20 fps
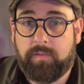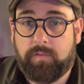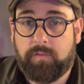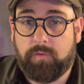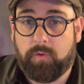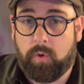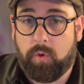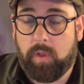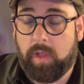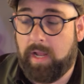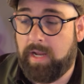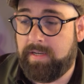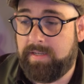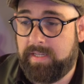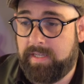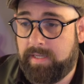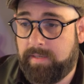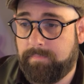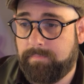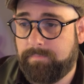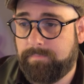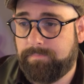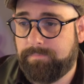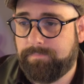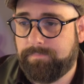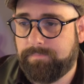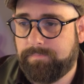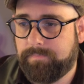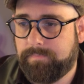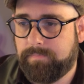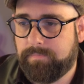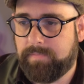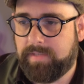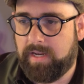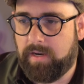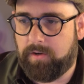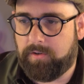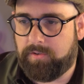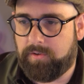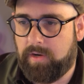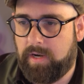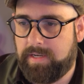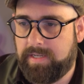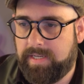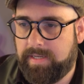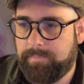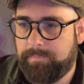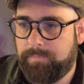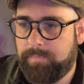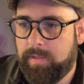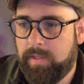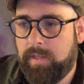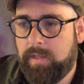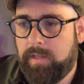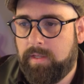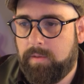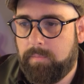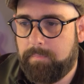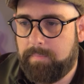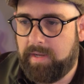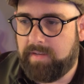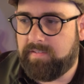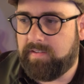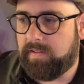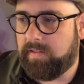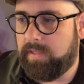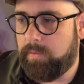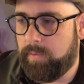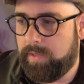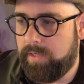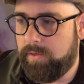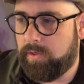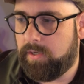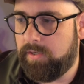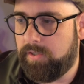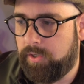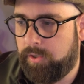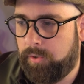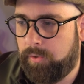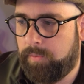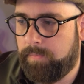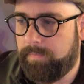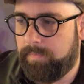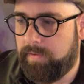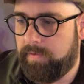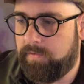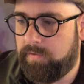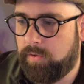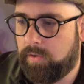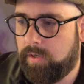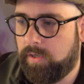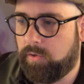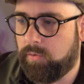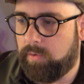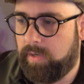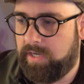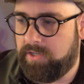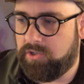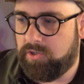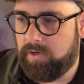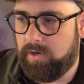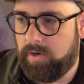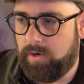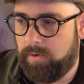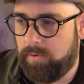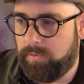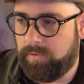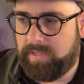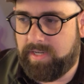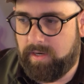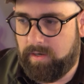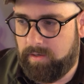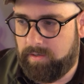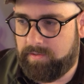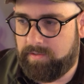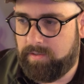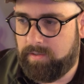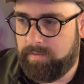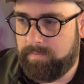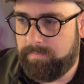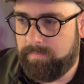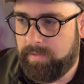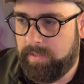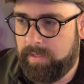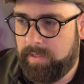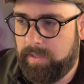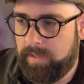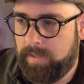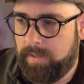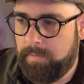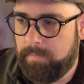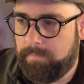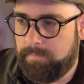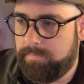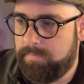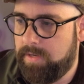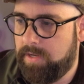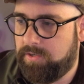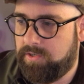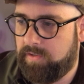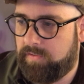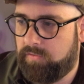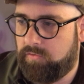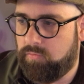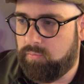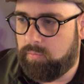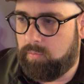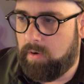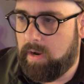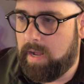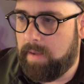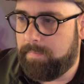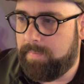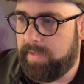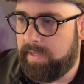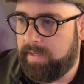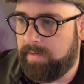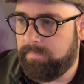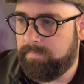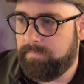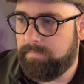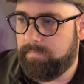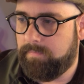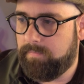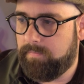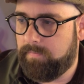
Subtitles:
Soul ID, character ID. Basically what you can do is you can create your own character. You just drop in,